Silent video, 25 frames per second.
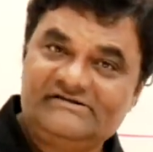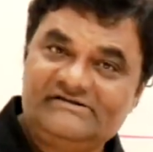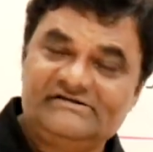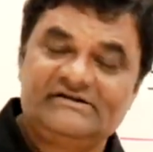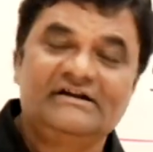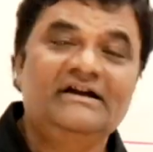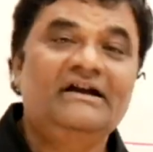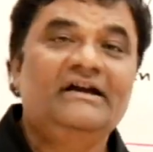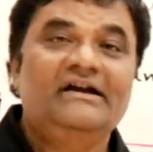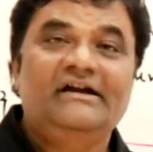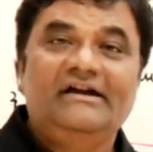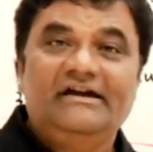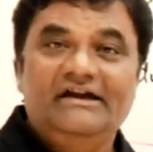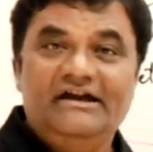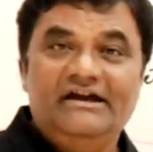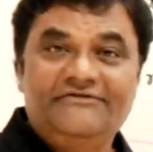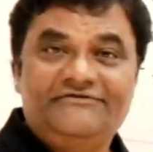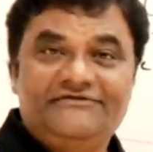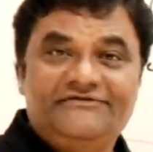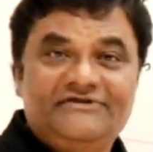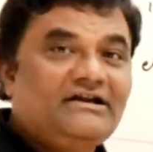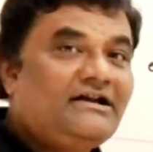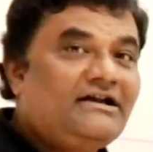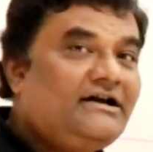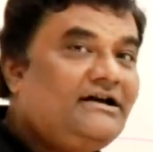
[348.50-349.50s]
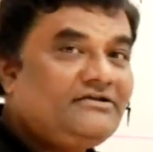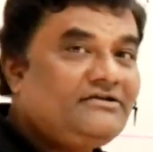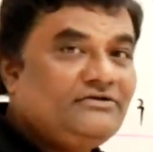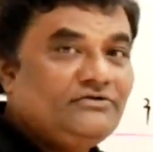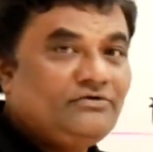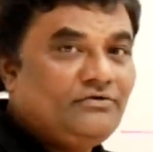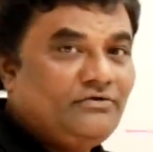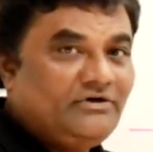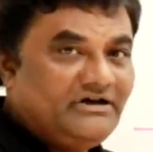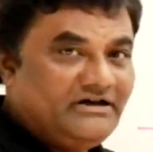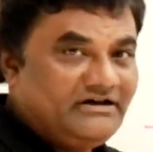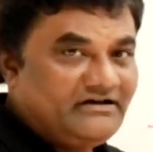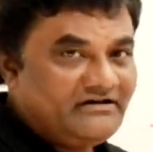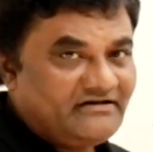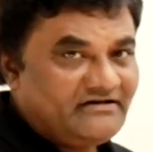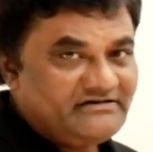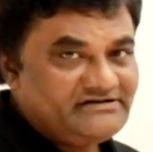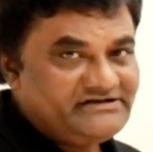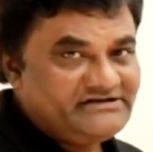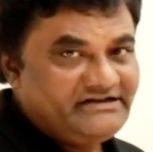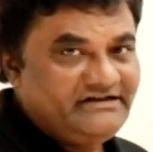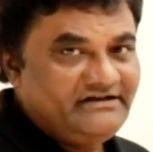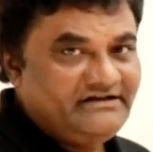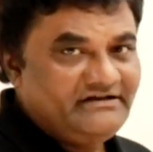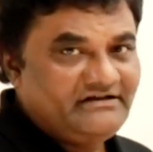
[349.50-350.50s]
this if there are no
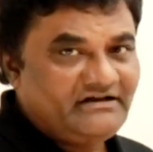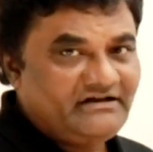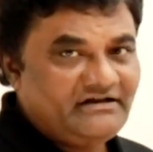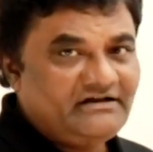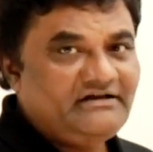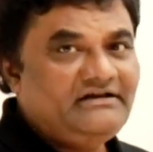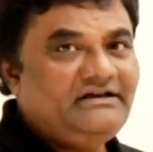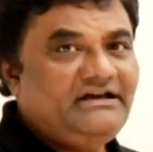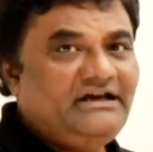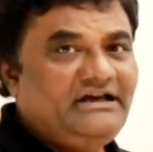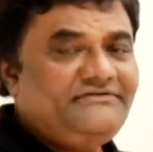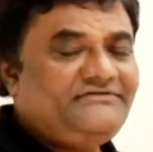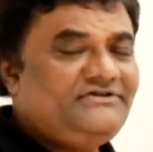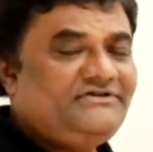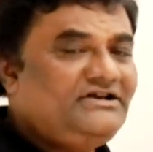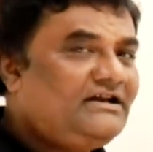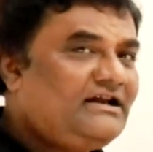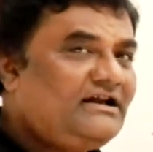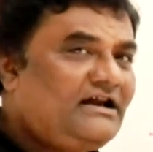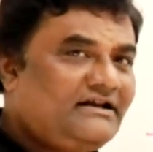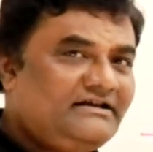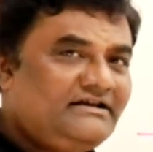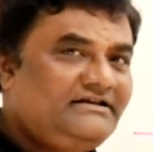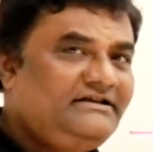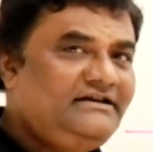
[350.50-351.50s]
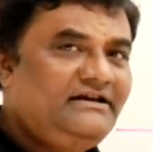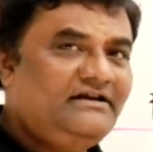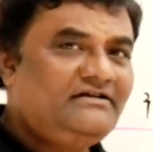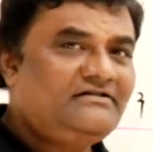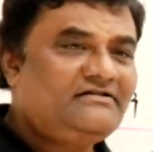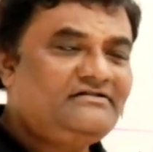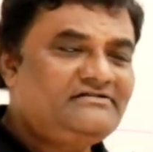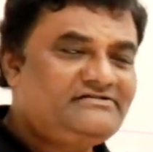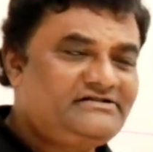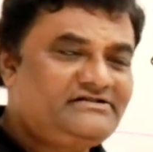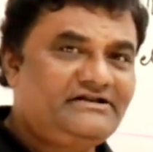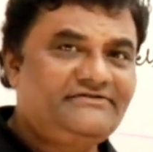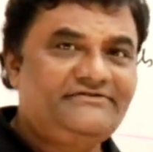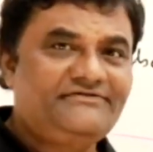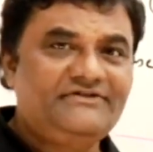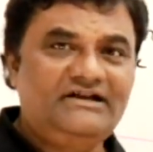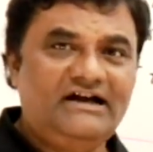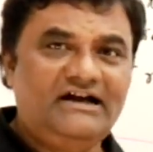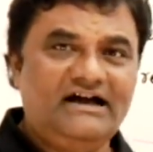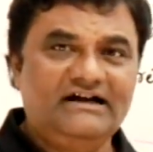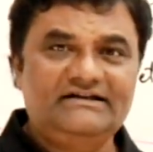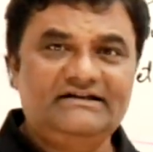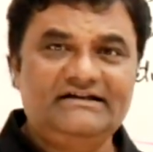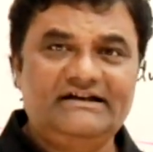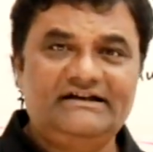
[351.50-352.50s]
errors here. If there are any errors, it will
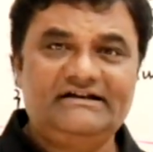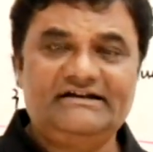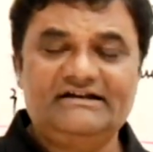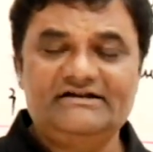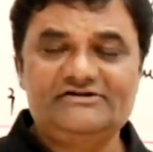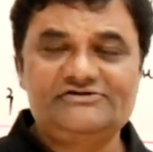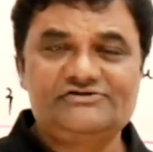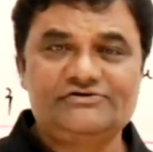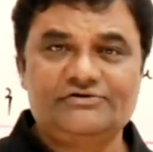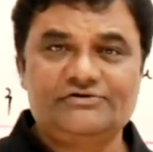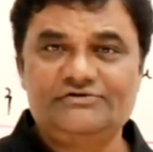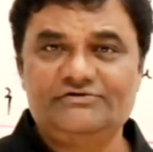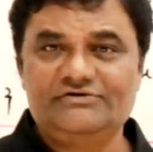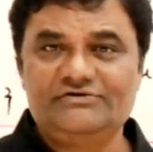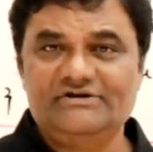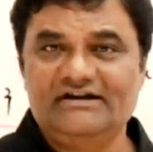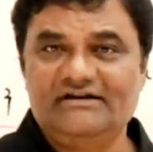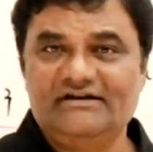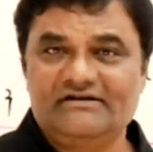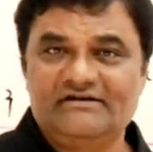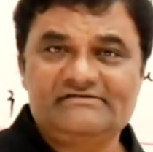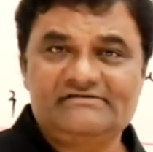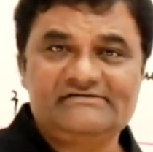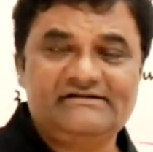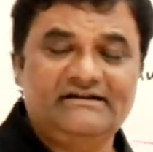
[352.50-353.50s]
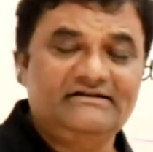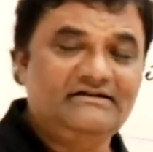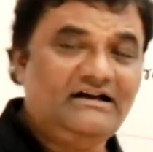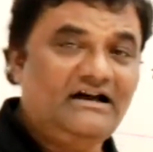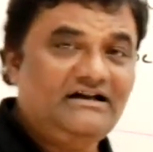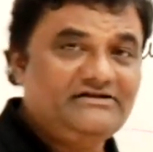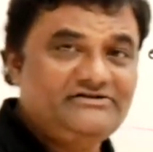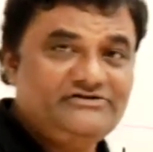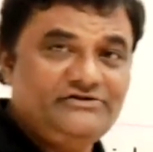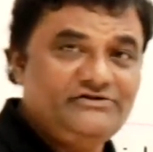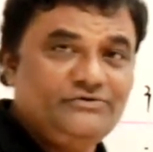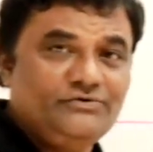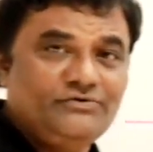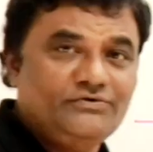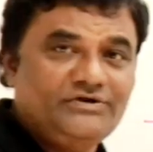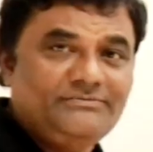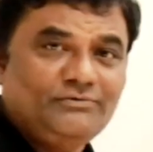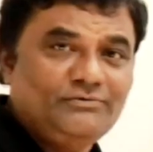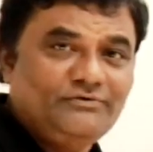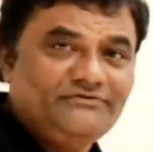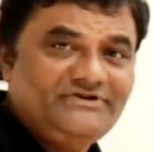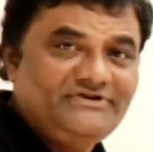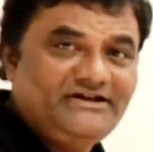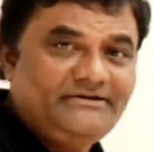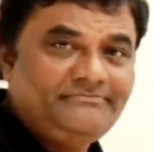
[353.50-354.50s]
highlight and show you the errors and ask you to
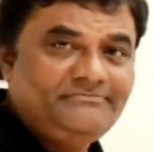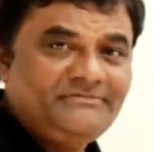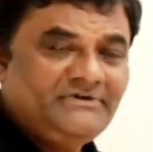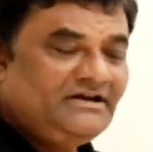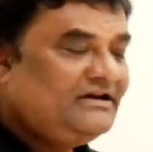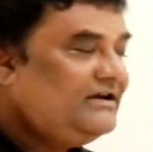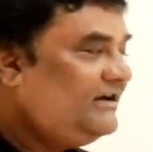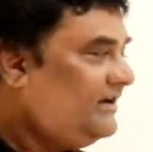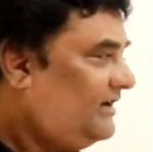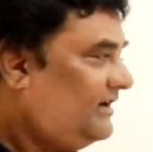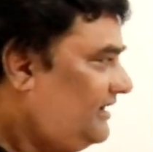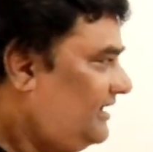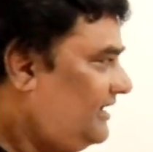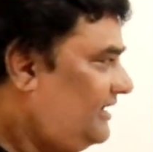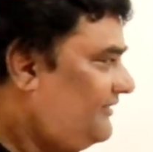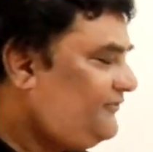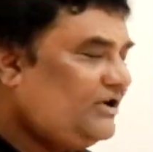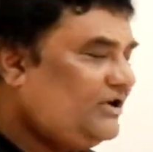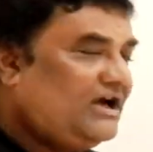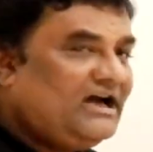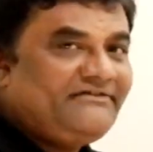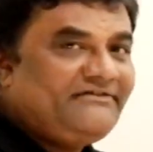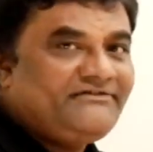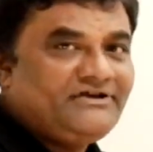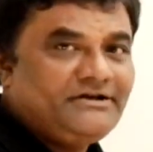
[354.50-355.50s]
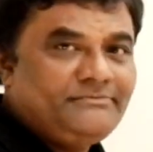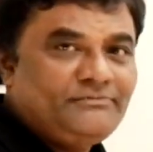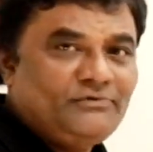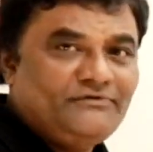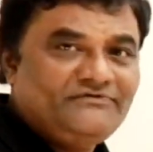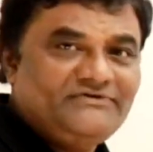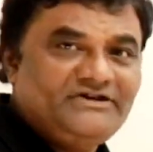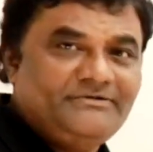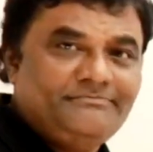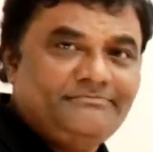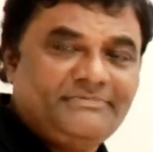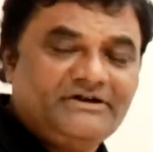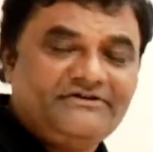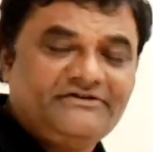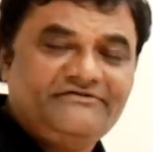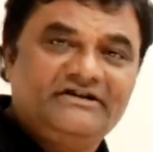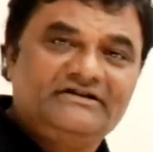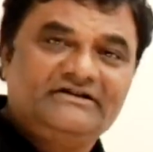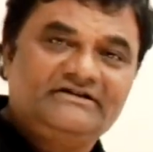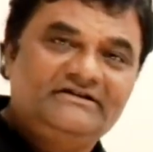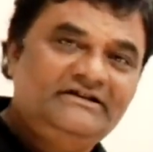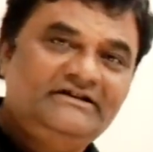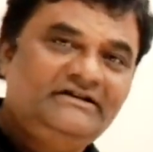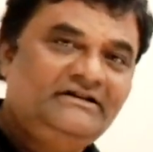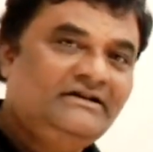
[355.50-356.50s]
remove them. If you have removed them
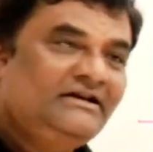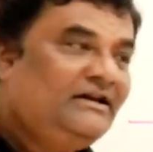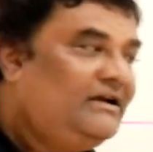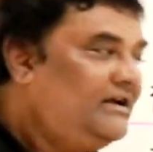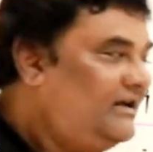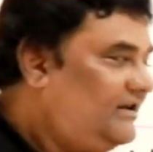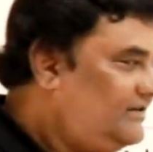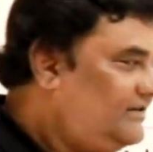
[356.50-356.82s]
perfectly,